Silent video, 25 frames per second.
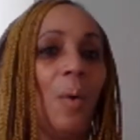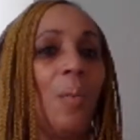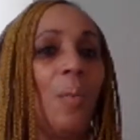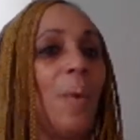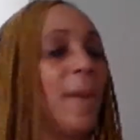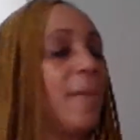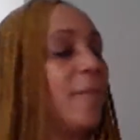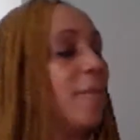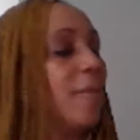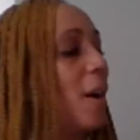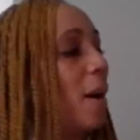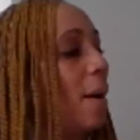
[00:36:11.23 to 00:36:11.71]

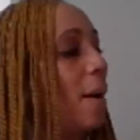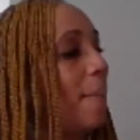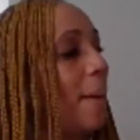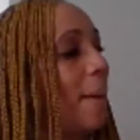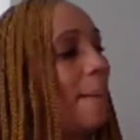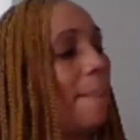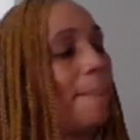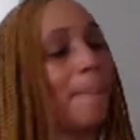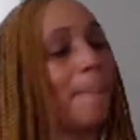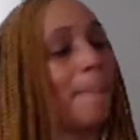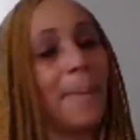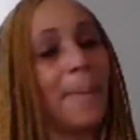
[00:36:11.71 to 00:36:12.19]
We have come
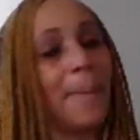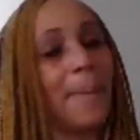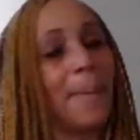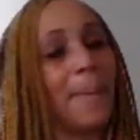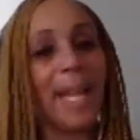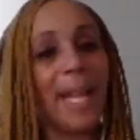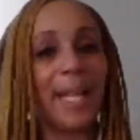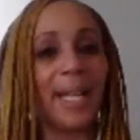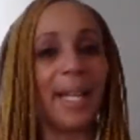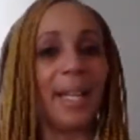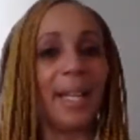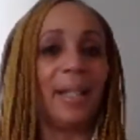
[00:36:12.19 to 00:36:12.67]
a
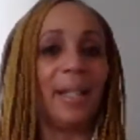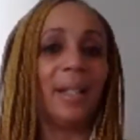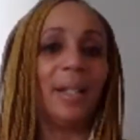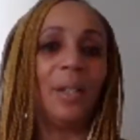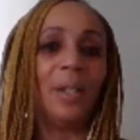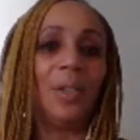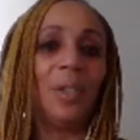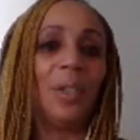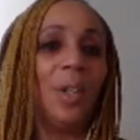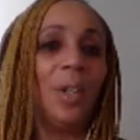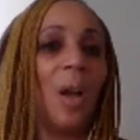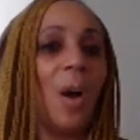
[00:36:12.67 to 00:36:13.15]
mighty
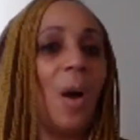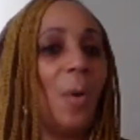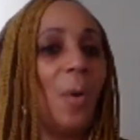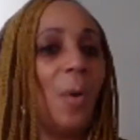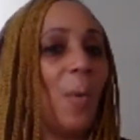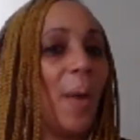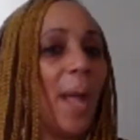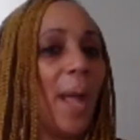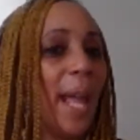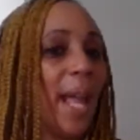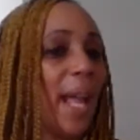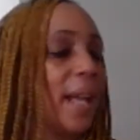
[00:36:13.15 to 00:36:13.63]

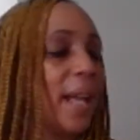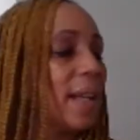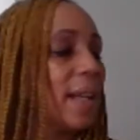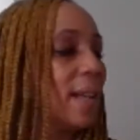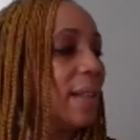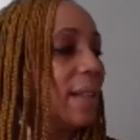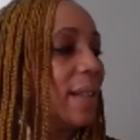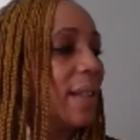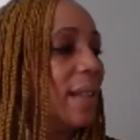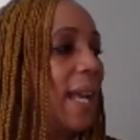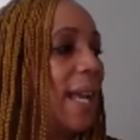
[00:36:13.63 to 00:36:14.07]
long way.